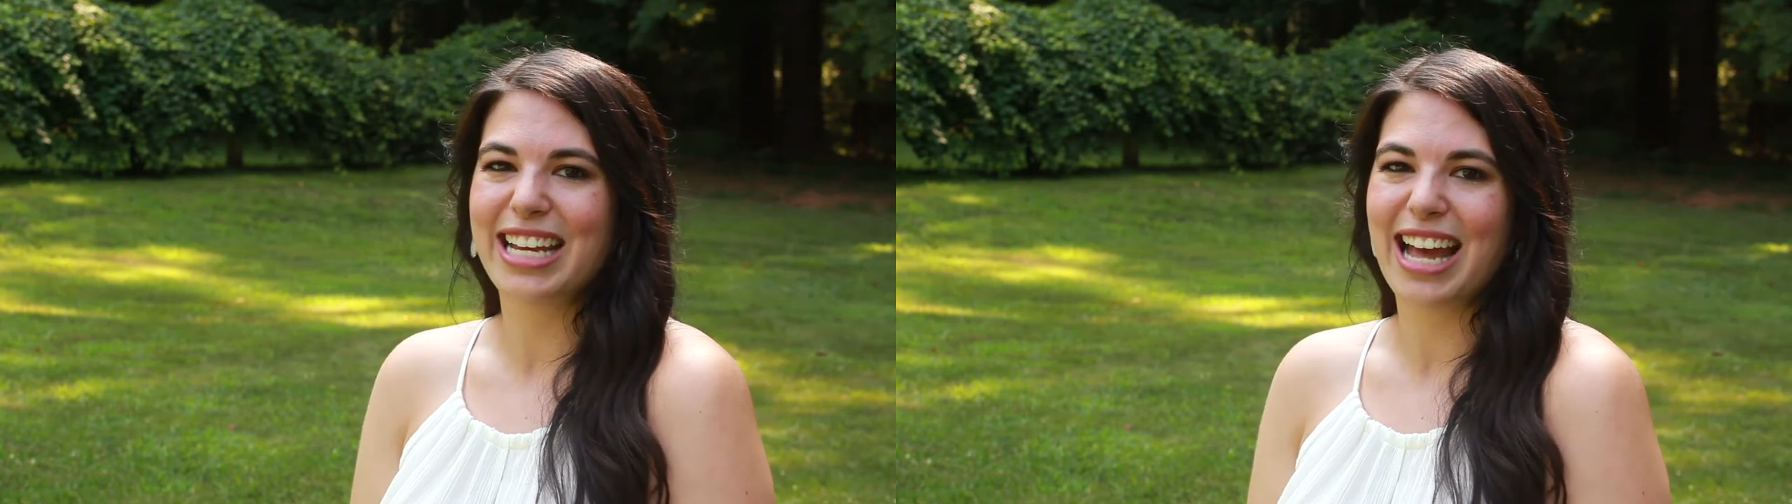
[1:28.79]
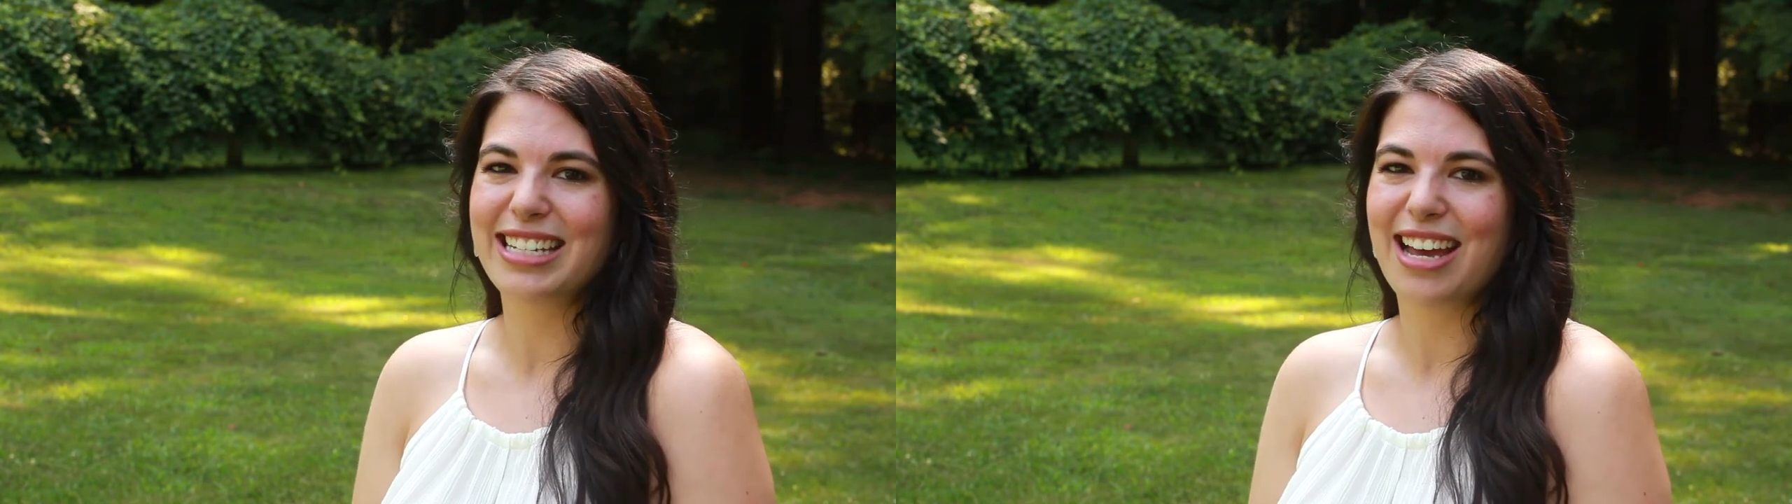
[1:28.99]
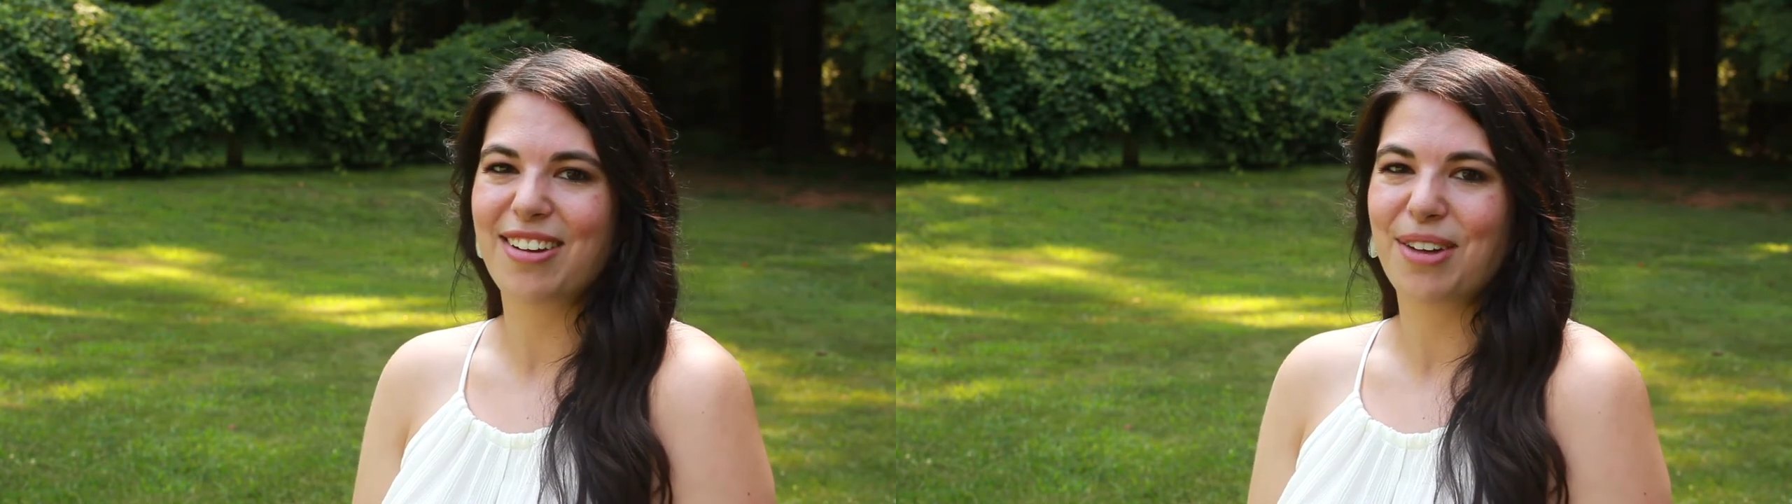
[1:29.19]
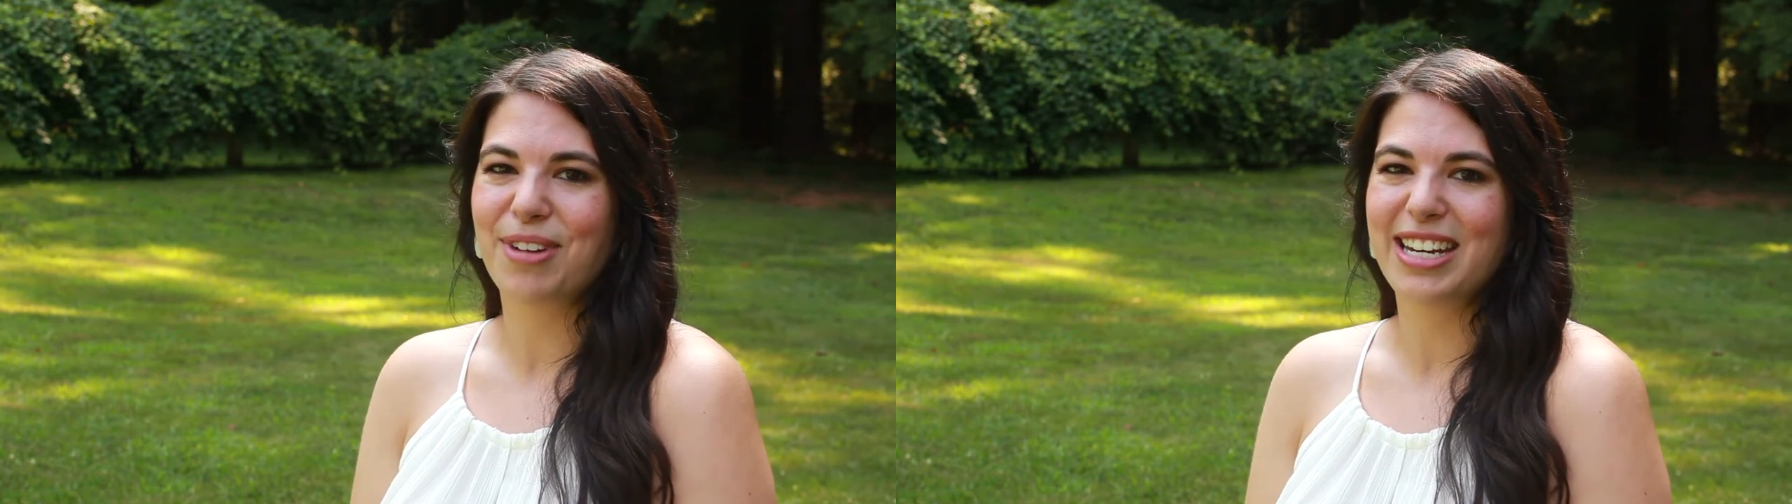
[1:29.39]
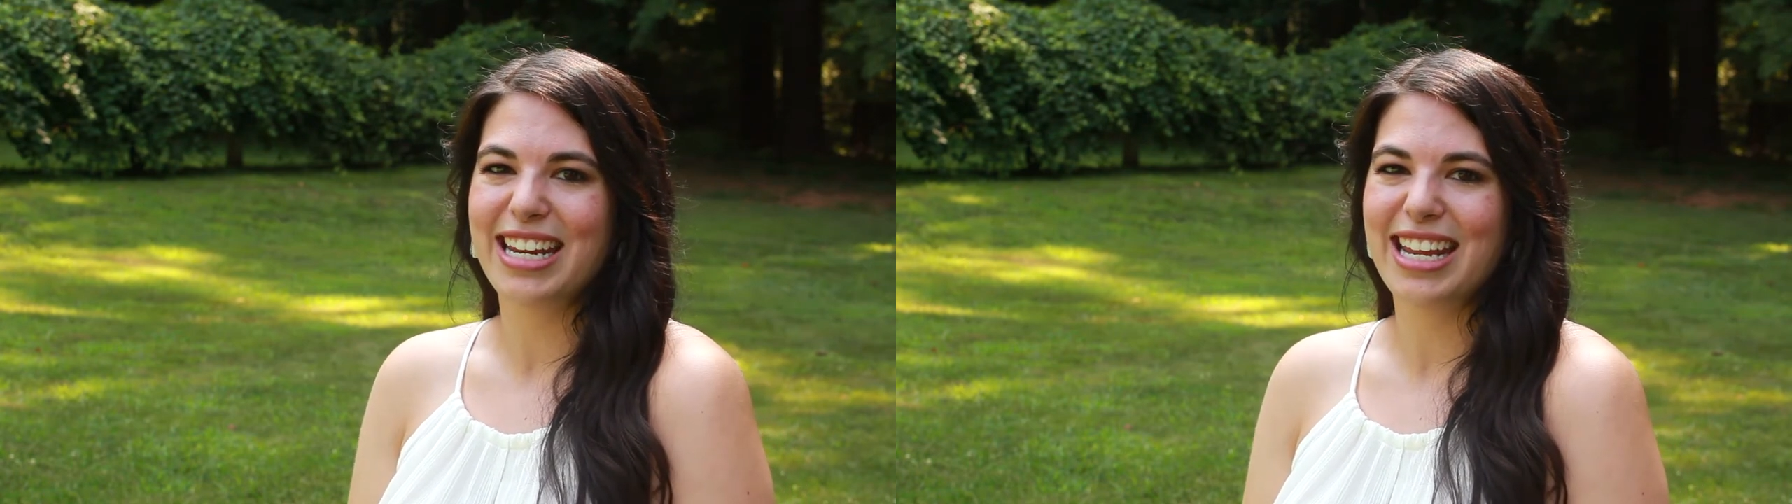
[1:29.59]
got down on
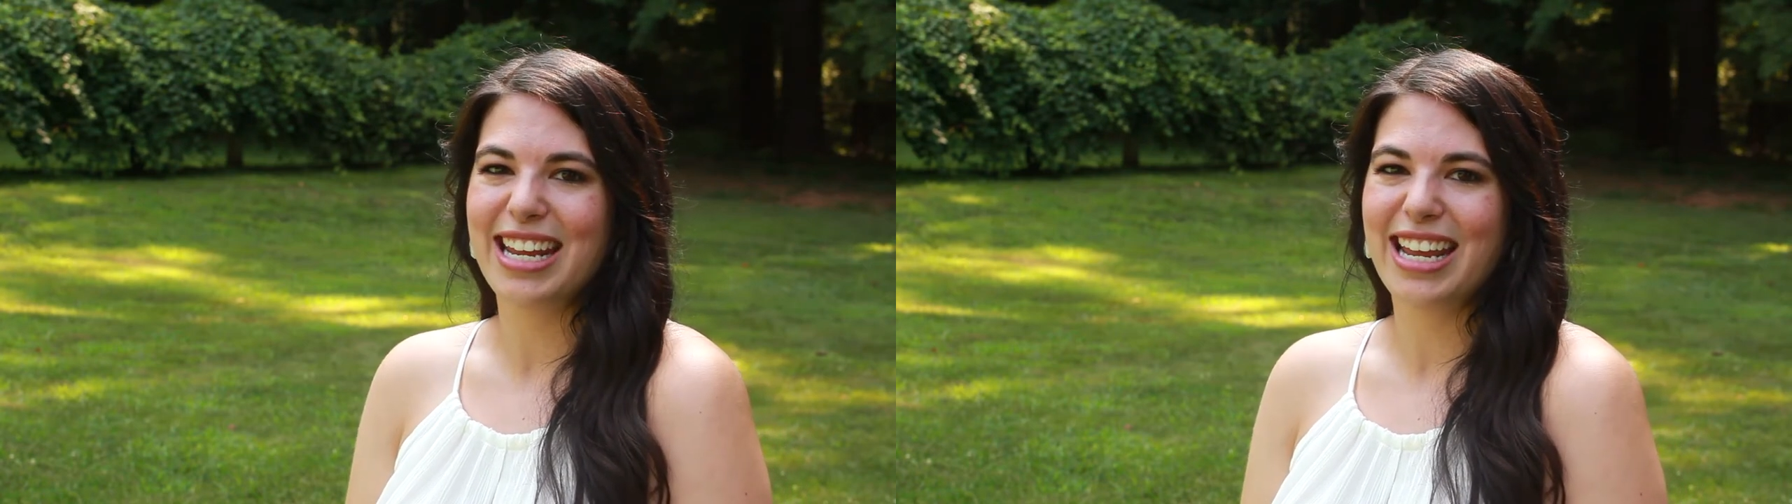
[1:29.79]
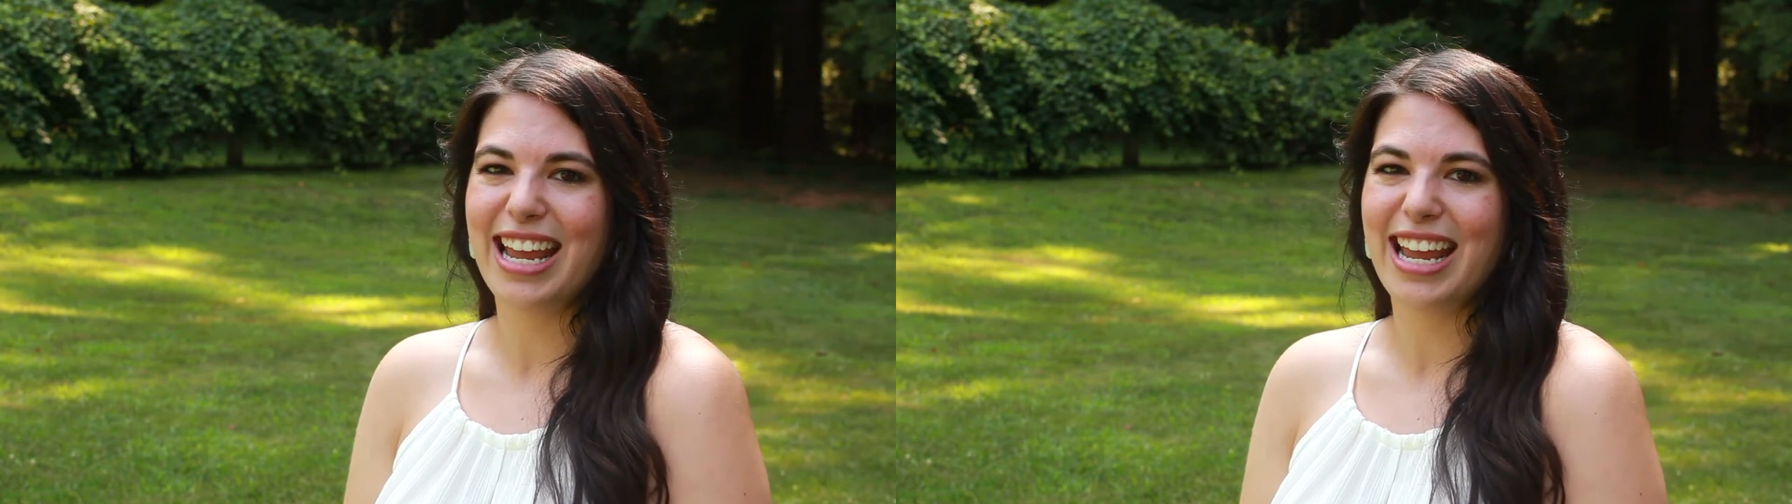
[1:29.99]
one knee,